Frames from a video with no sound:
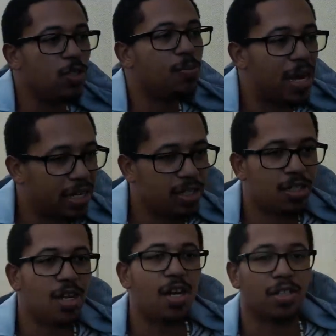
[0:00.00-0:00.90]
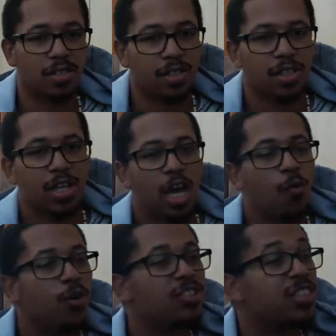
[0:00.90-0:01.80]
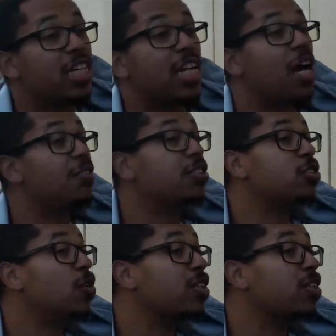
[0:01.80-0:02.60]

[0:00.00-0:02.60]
back in the garden. Yeah, and we're would, seeing how destroyed